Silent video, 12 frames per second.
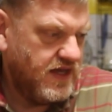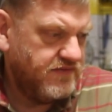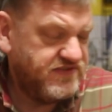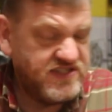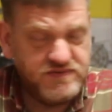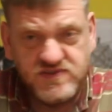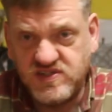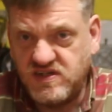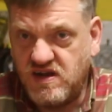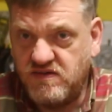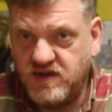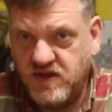For different
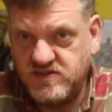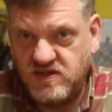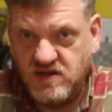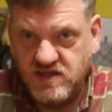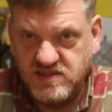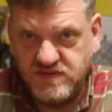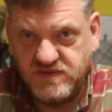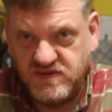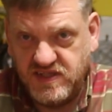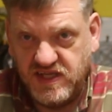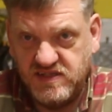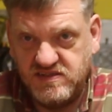scenarios, I like different
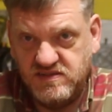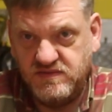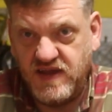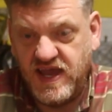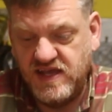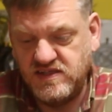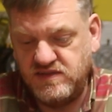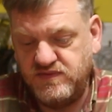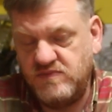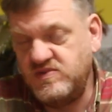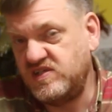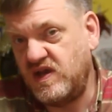thicknesses of hats. If
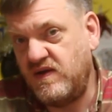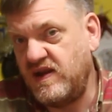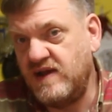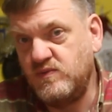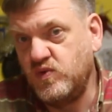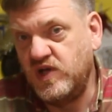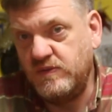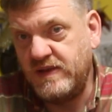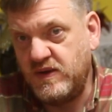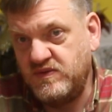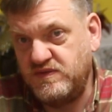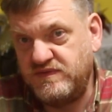I'm just going out walking
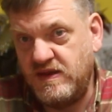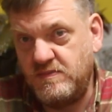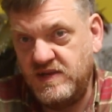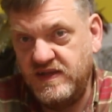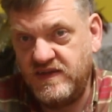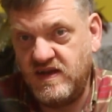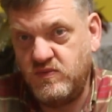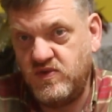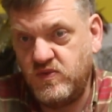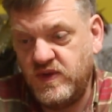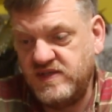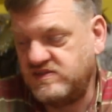about with the family, then I want
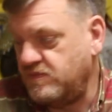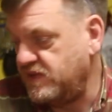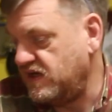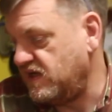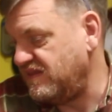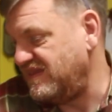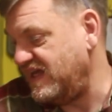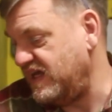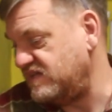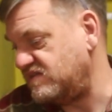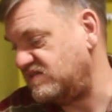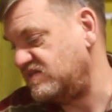to wear something like
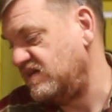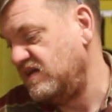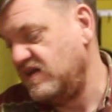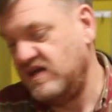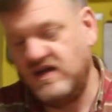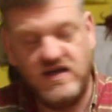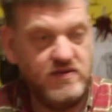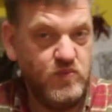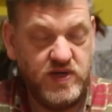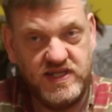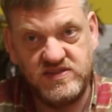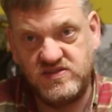this
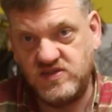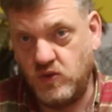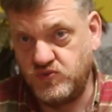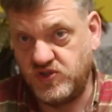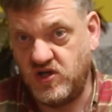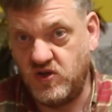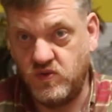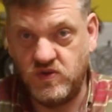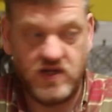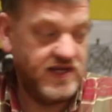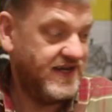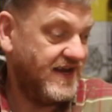when it's ultra cold
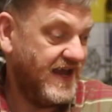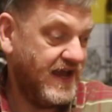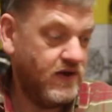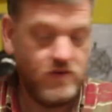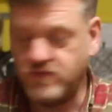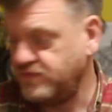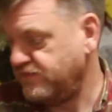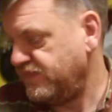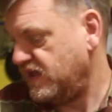like now.